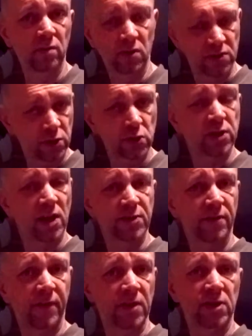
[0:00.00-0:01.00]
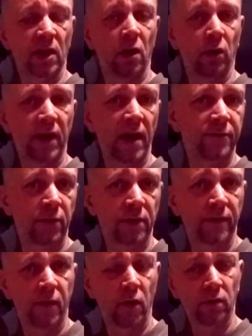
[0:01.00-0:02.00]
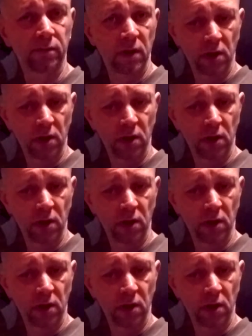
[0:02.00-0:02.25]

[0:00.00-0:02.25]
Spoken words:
because it just lets the freezing cold air through your foot.